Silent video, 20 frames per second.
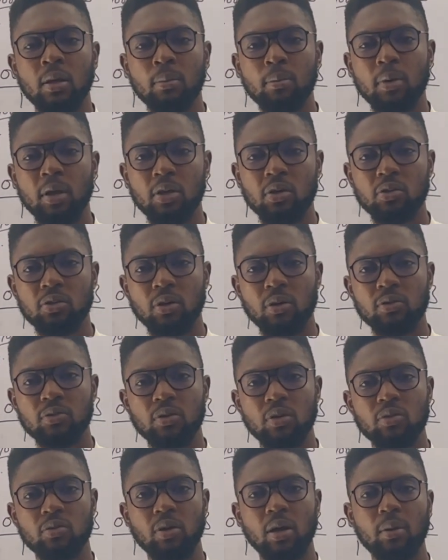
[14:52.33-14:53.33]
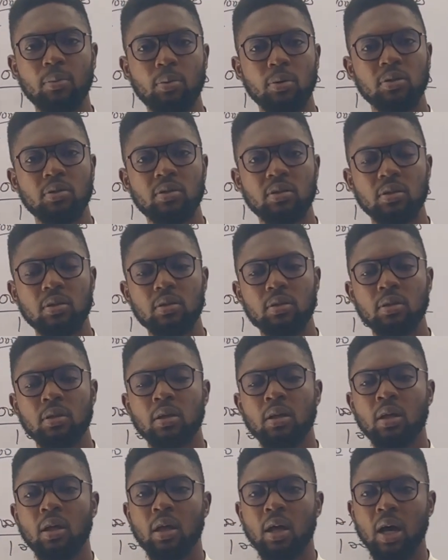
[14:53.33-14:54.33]
make use of the subscribe button,
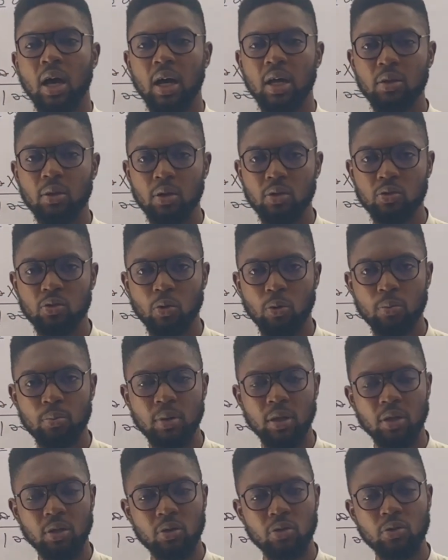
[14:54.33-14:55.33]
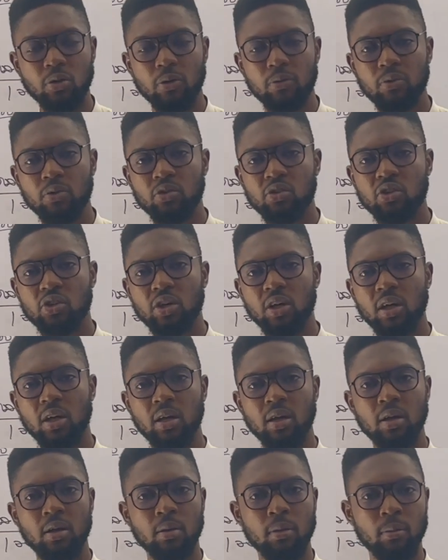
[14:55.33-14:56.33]
and also make use of the
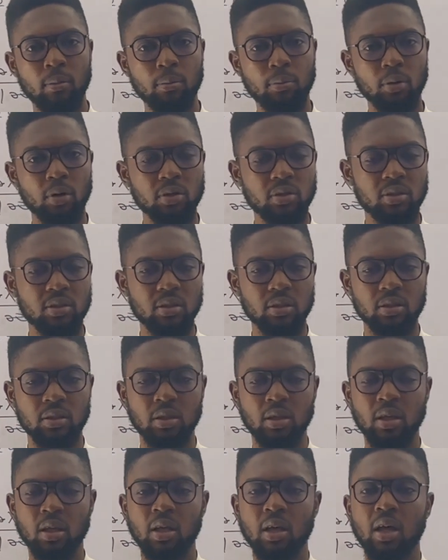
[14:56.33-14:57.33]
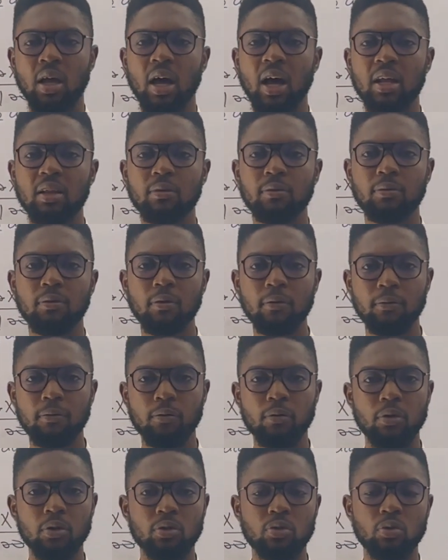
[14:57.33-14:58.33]
share button. And feel
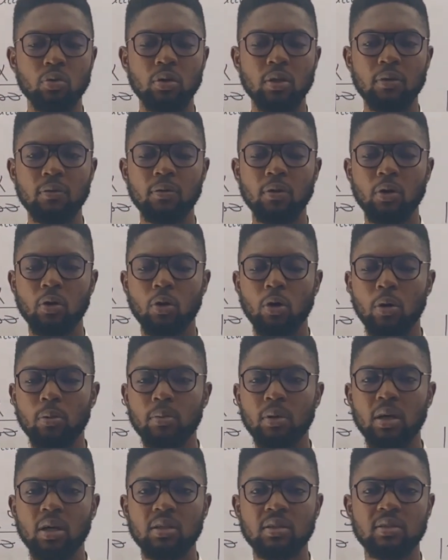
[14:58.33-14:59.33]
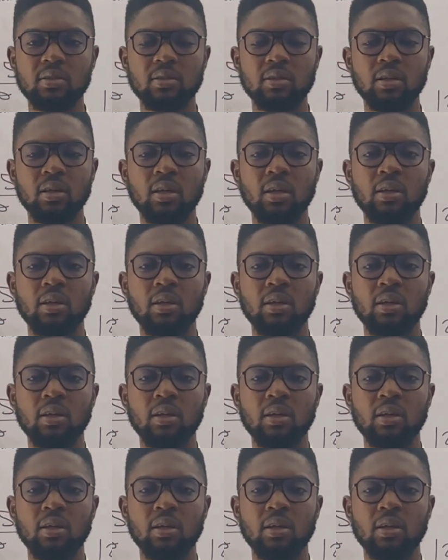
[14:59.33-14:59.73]
free to leave your comments